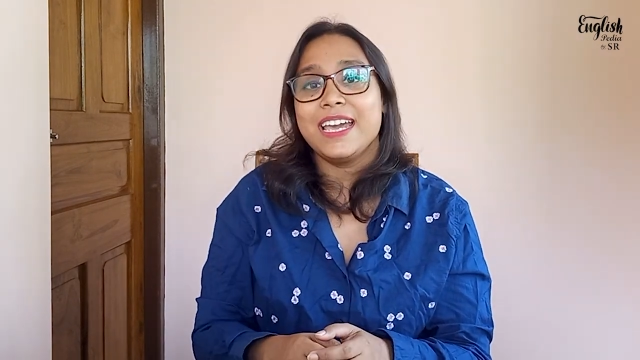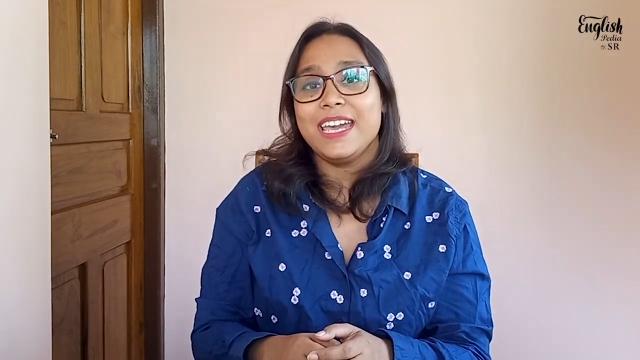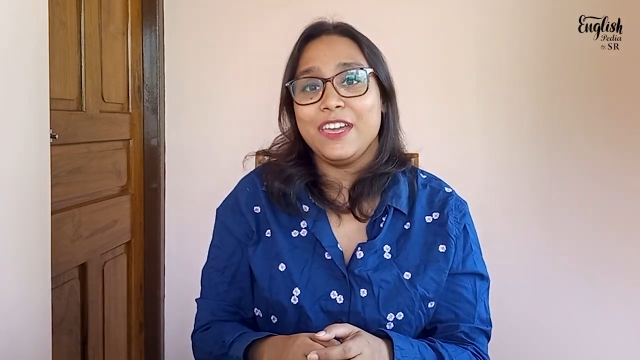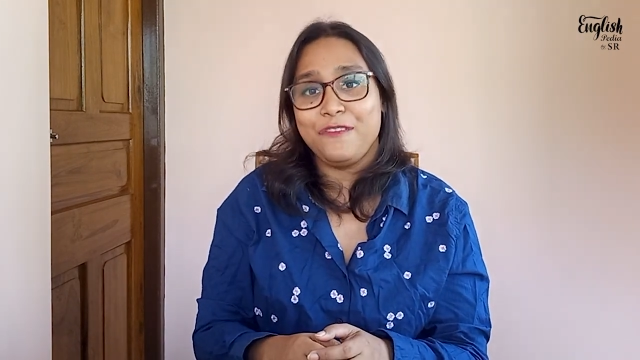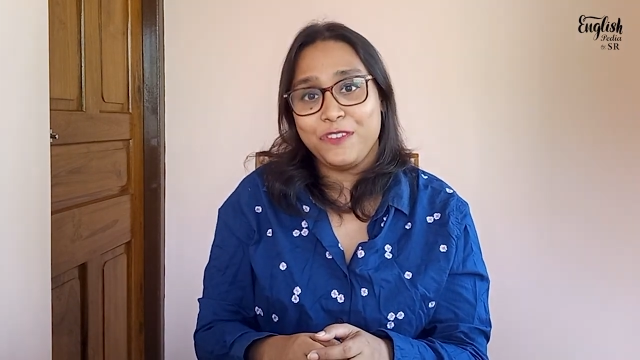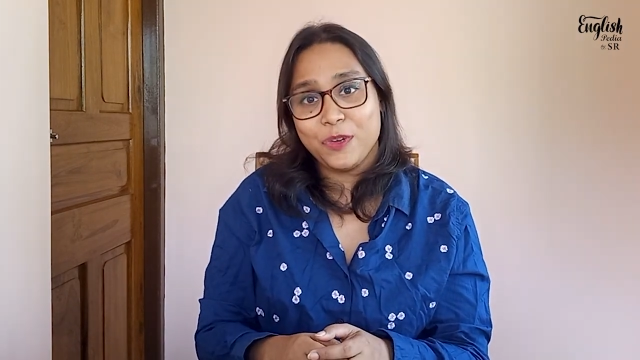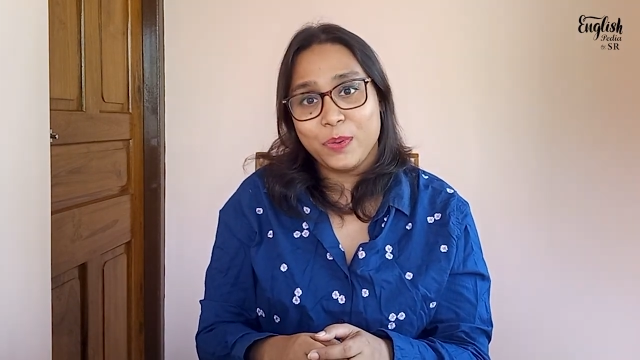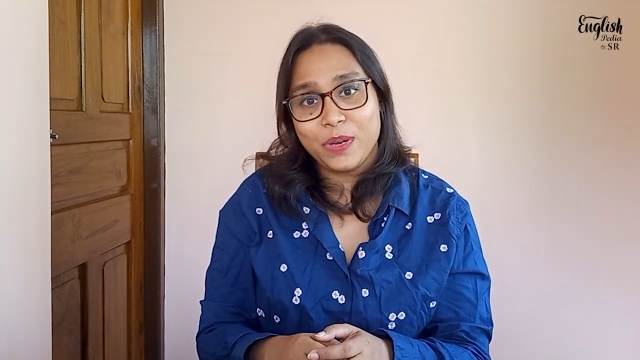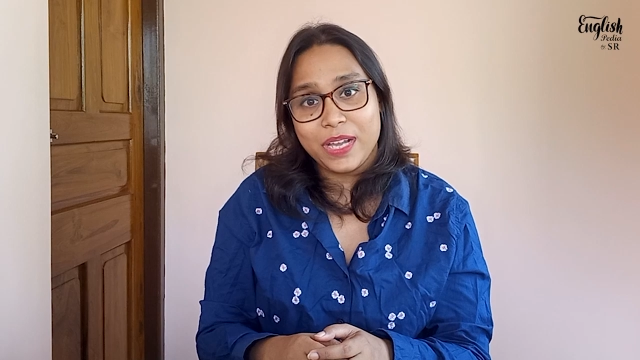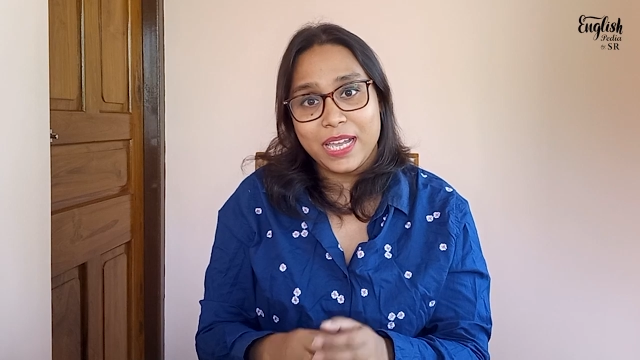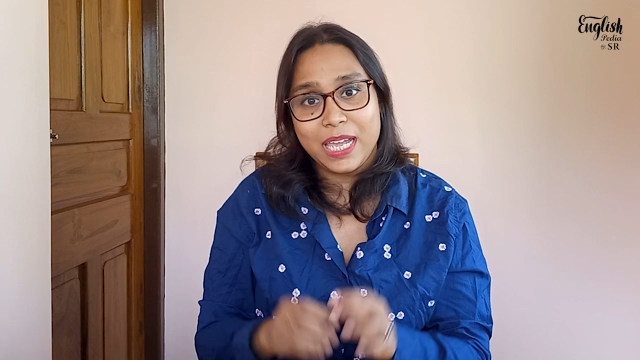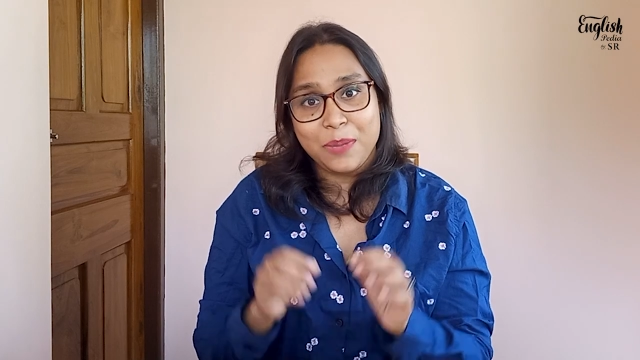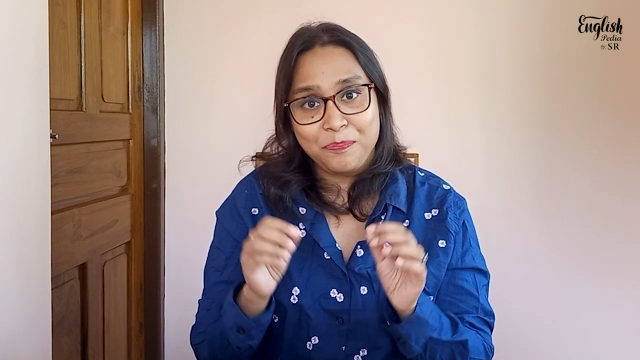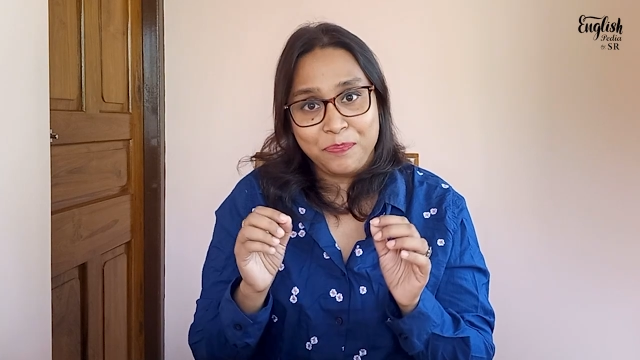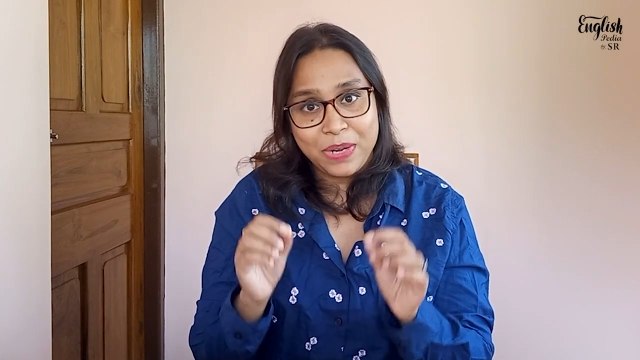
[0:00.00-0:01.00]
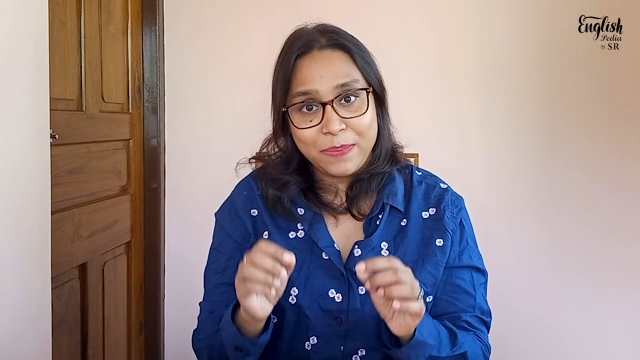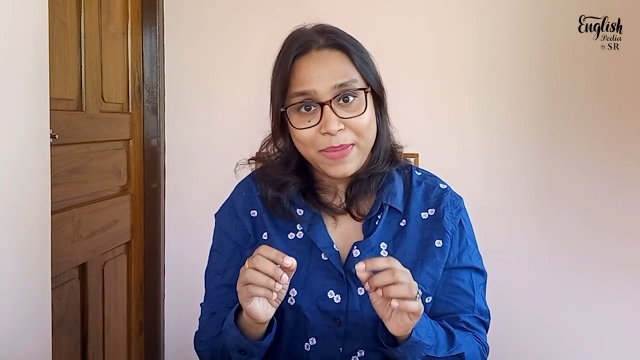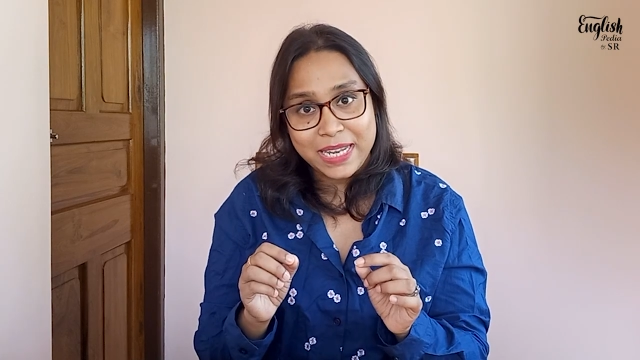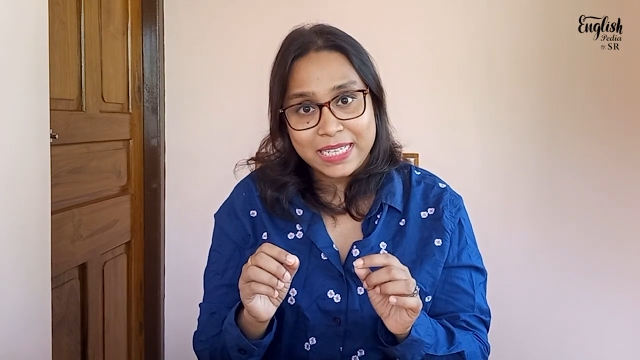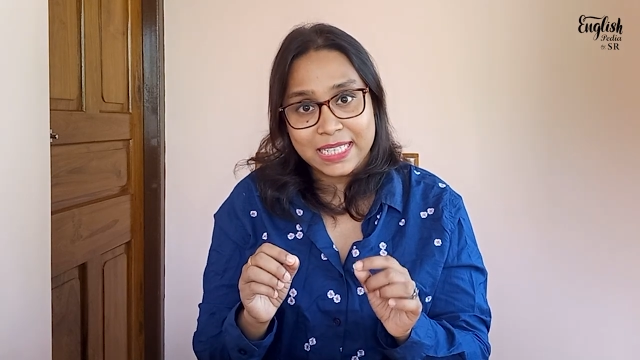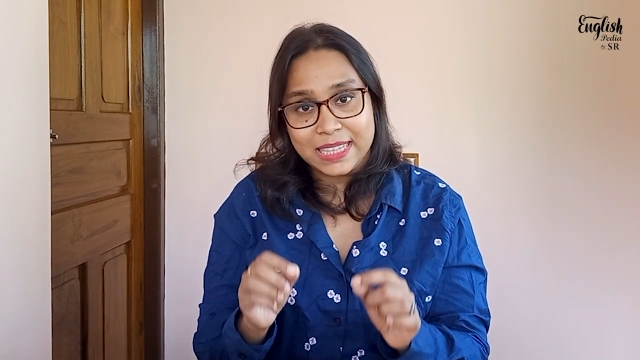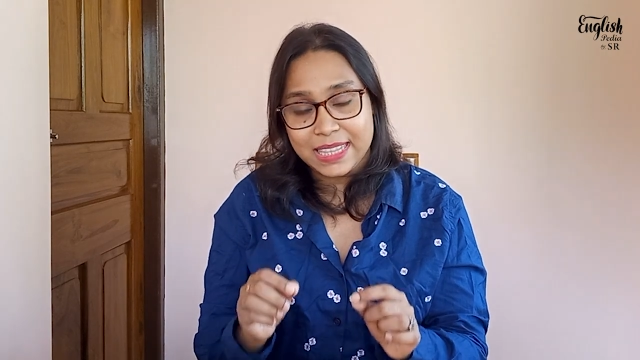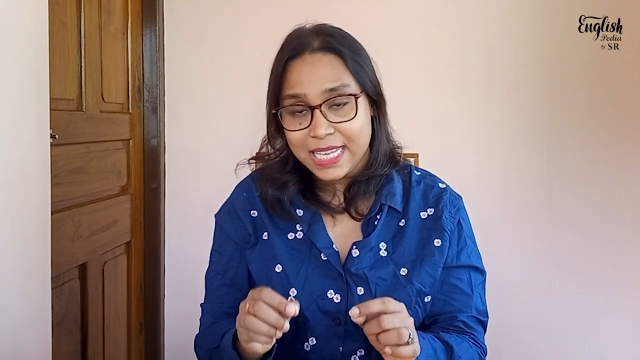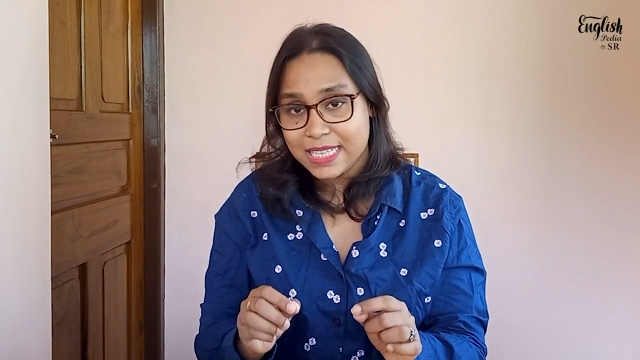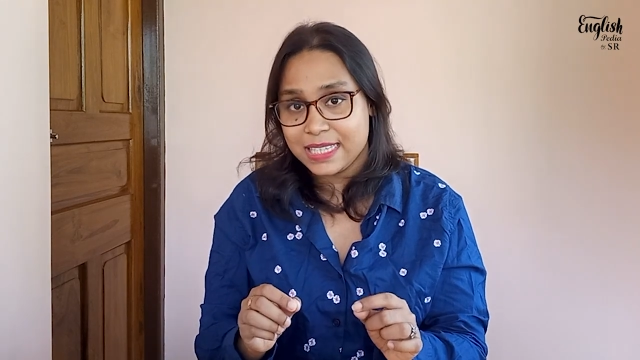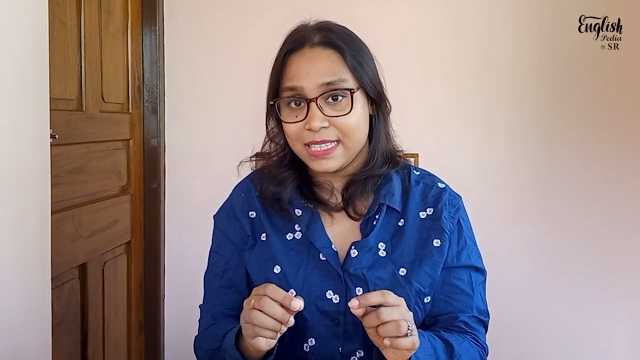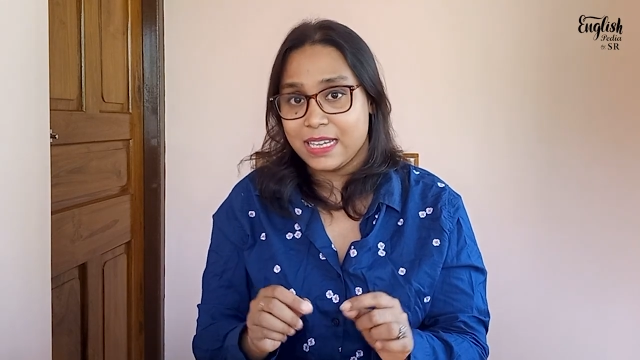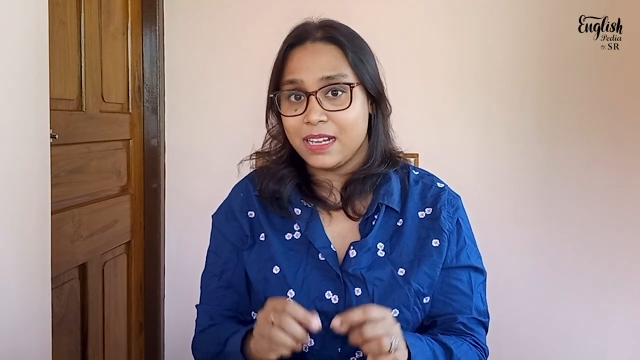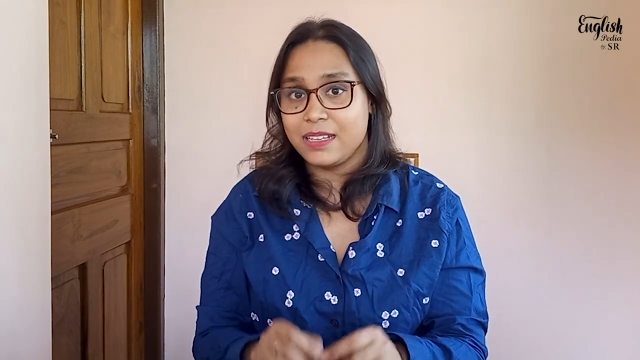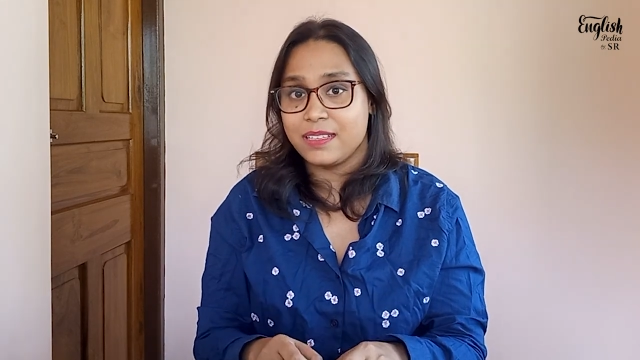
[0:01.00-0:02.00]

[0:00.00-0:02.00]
If you implement this